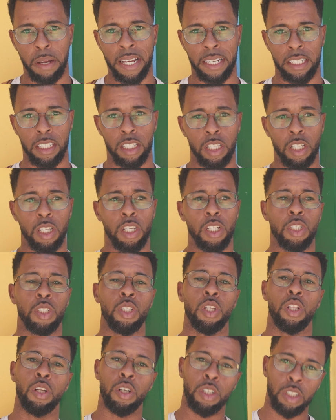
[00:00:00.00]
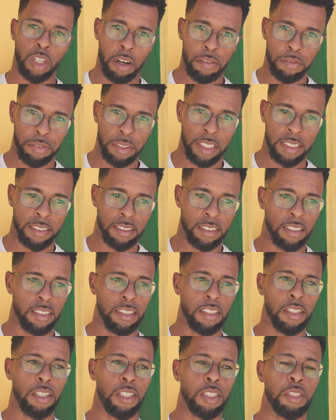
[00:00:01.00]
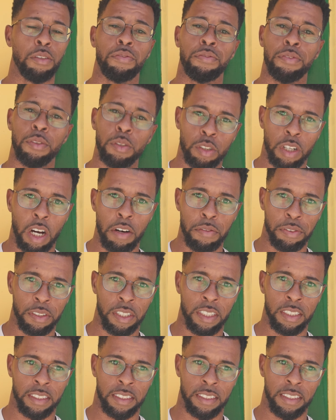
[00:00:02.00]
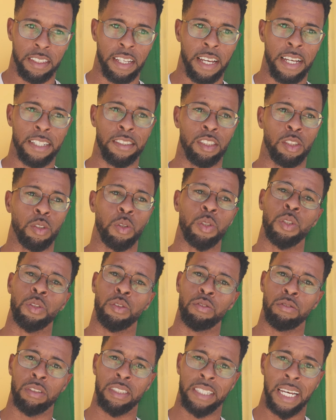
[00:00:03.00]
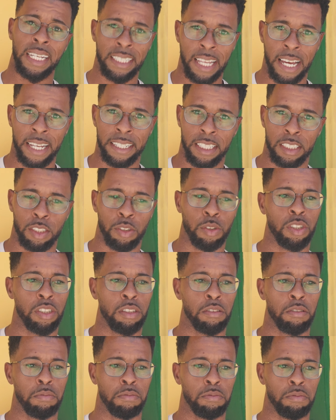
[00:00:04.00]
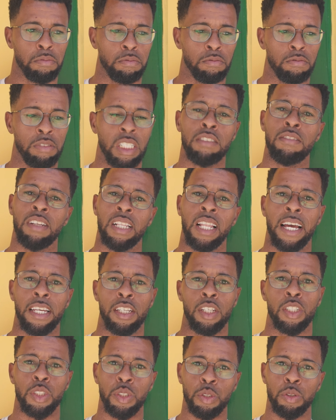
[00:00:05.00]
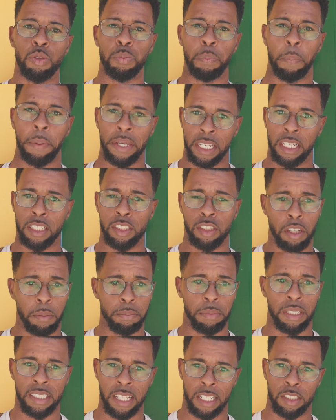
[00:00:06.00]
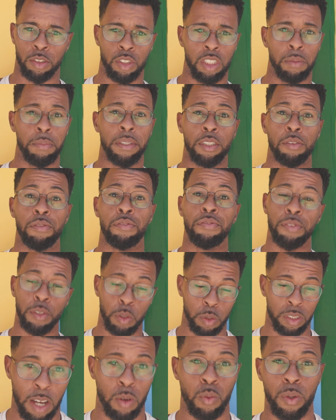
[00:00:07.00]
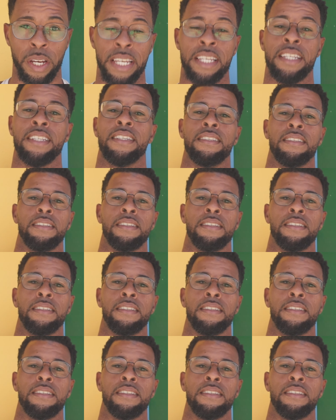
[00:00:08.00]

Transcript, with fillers: back, you look confident, you feel confident, and in order to get that, it's going to really rely on you picking something that's going to make you feel that way.